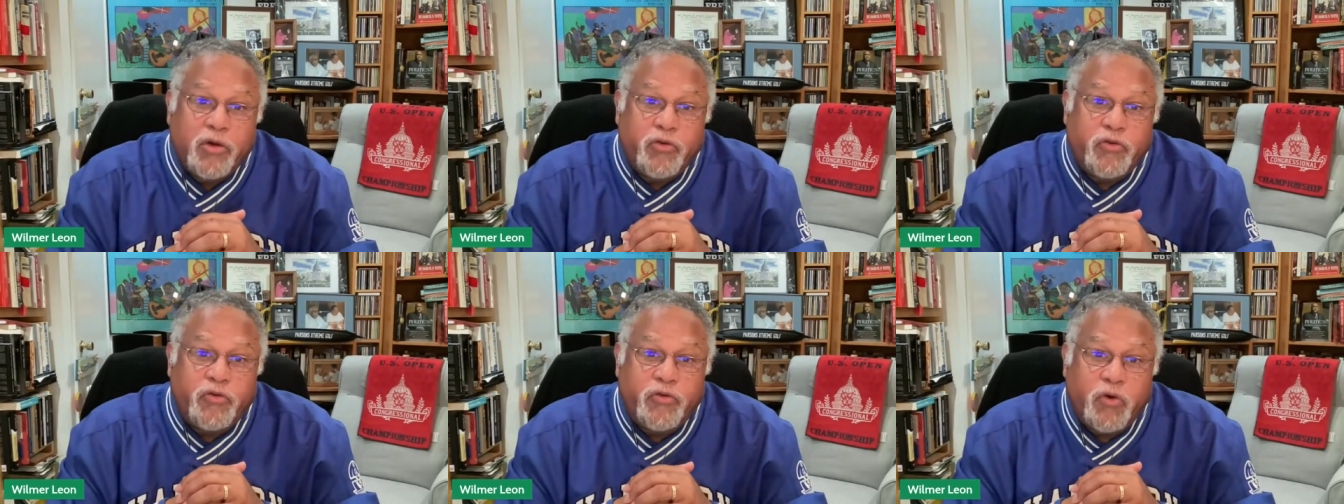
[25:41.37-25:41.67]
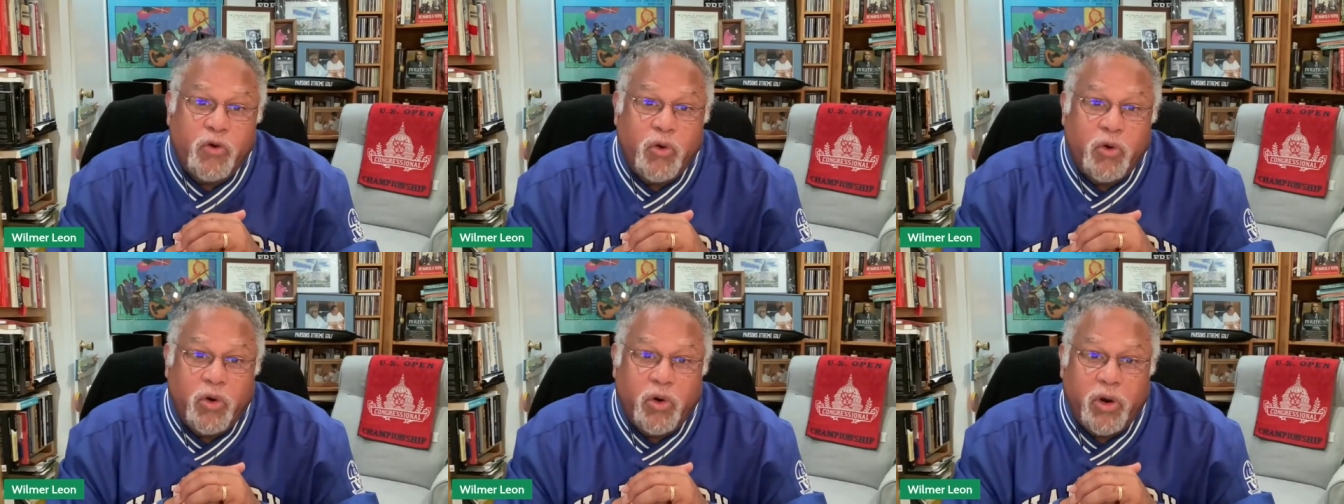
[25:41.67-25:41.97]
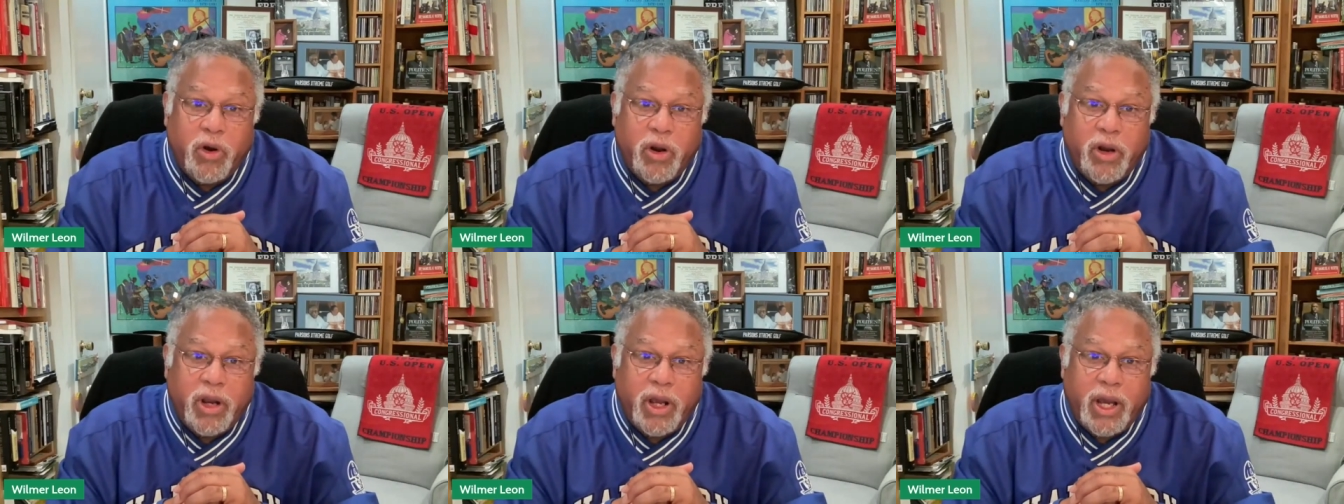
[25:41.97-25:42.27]

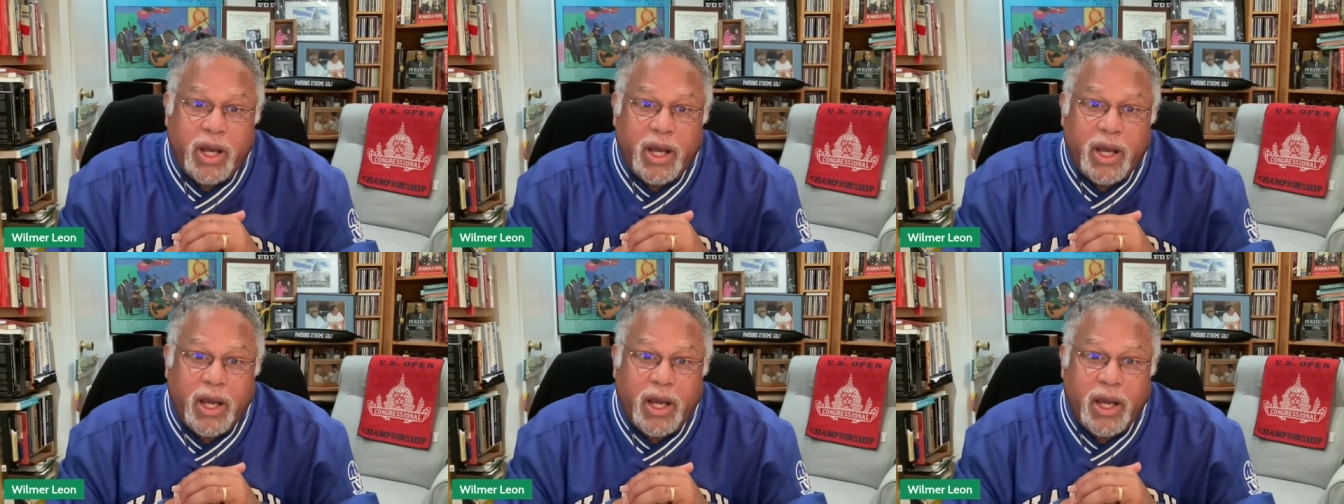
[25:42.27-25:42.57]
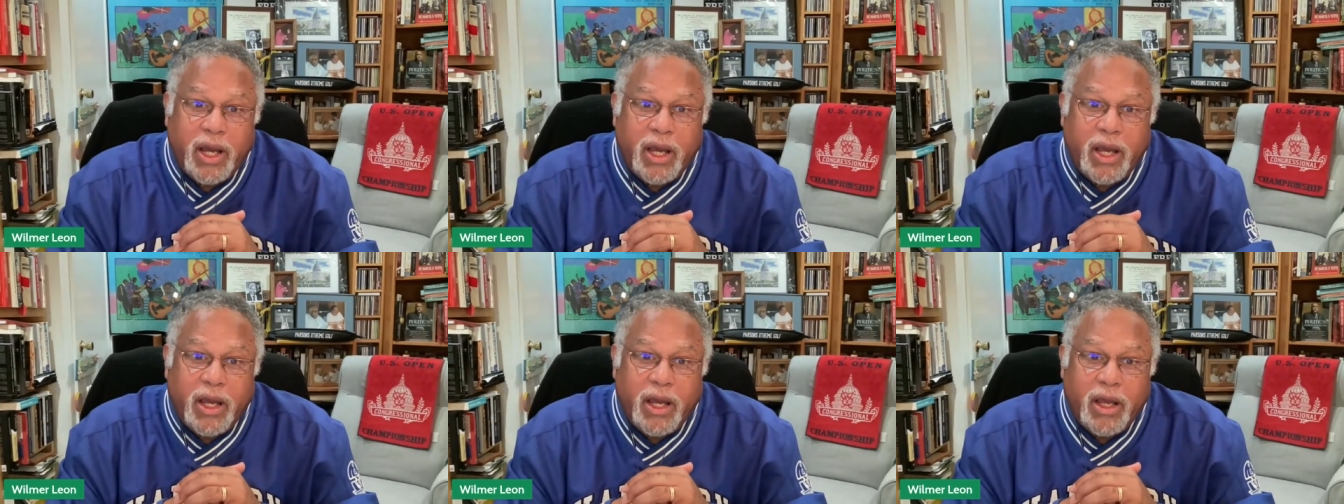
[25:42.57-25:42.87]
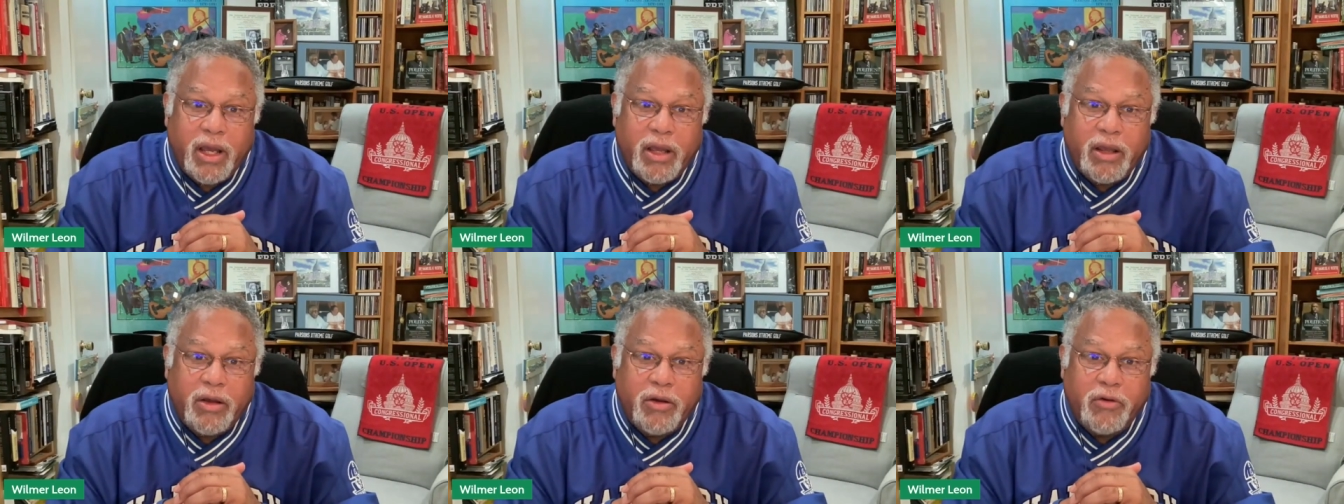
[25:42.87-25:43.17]
for uh,
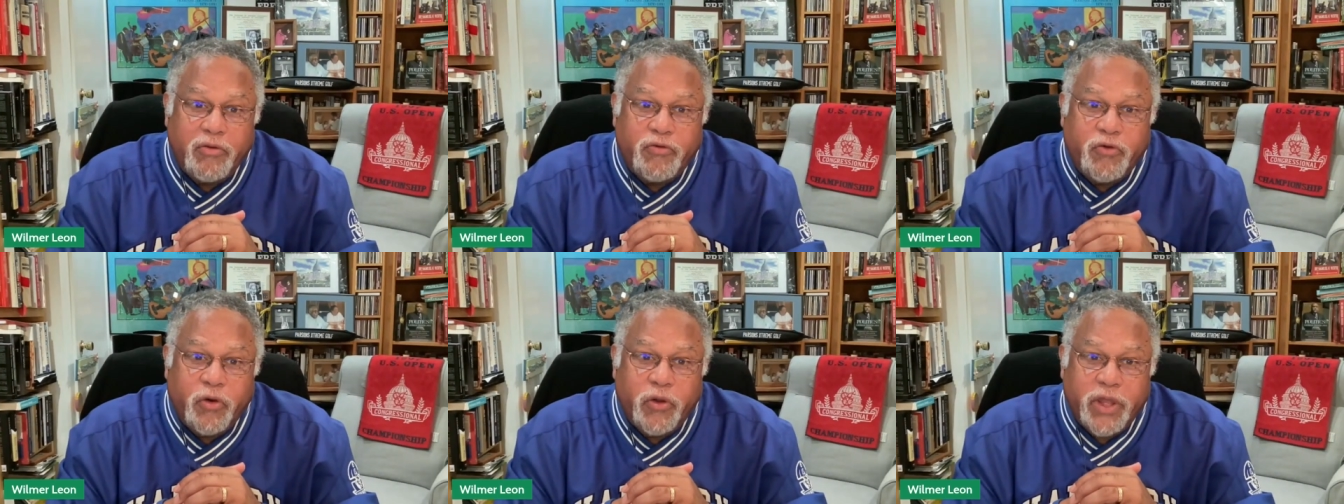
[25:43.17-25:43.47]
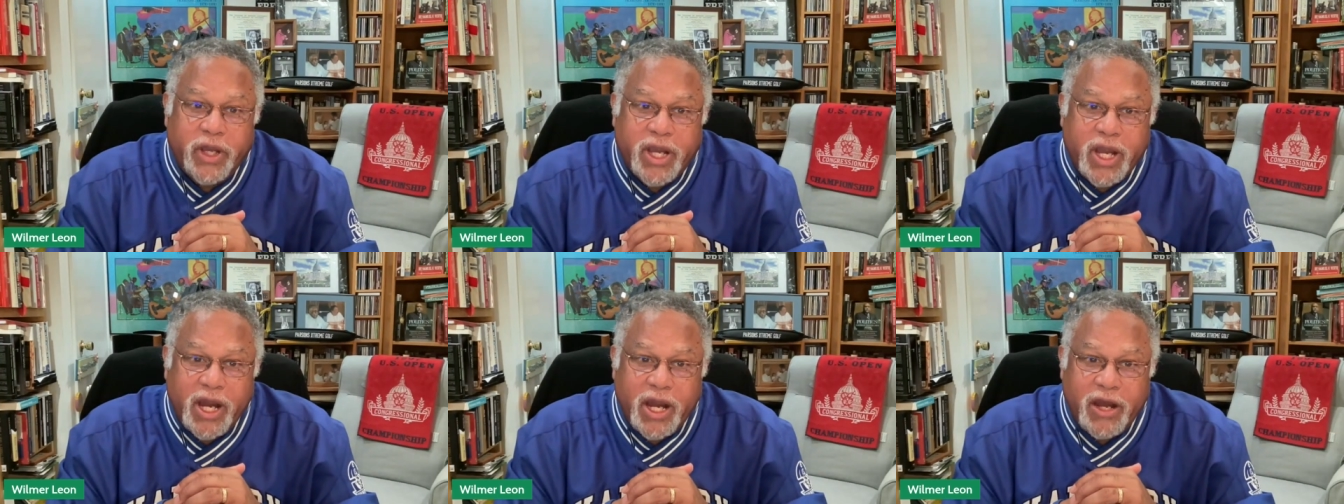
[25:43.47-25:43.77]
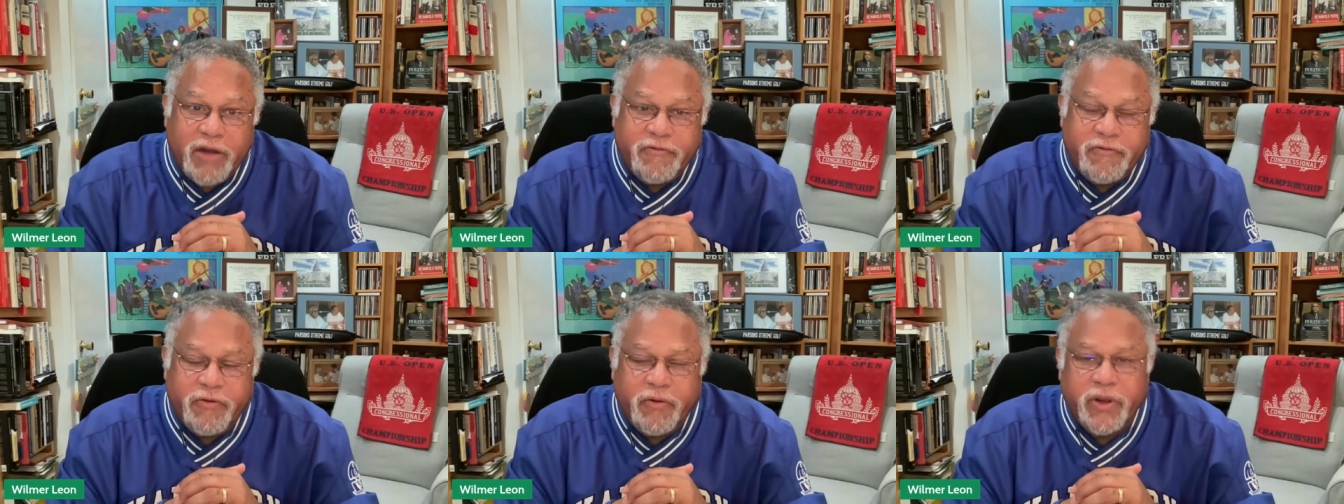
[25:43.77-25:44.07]
for the
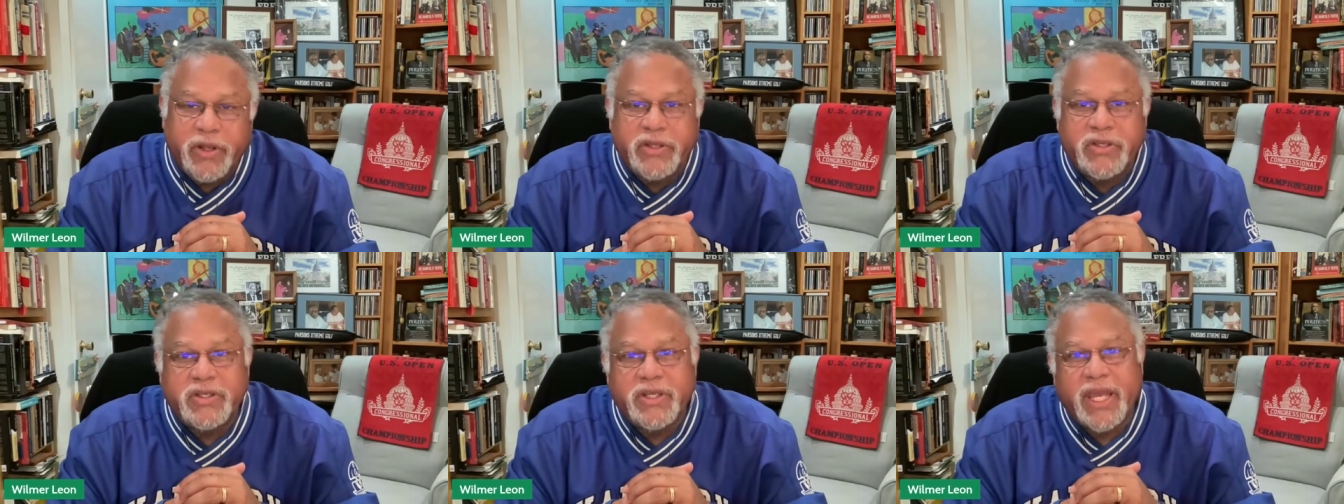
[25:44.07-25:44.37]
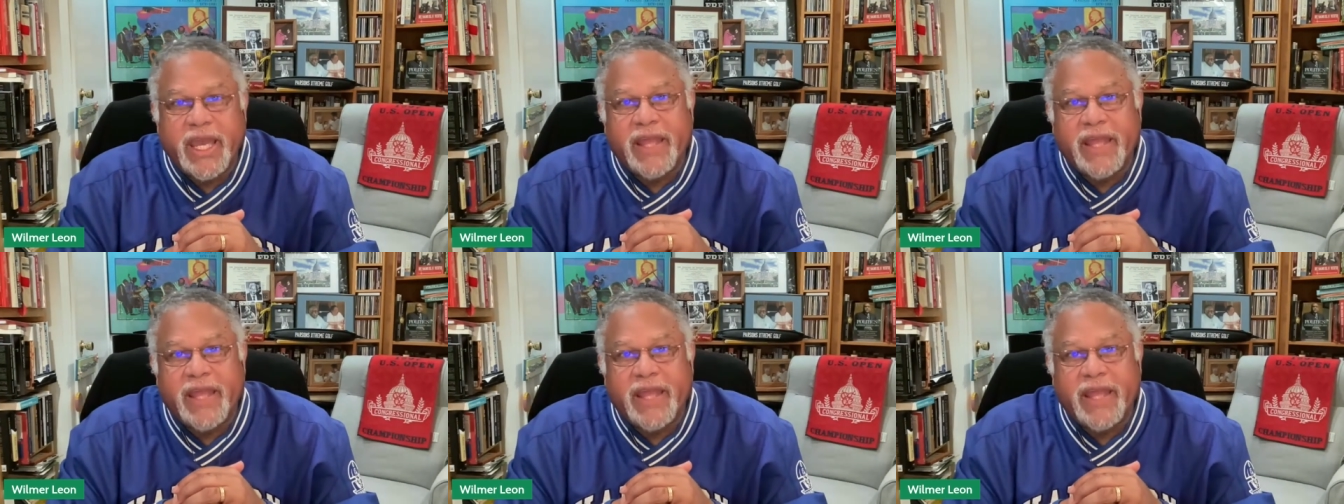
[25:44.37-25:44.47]
conference,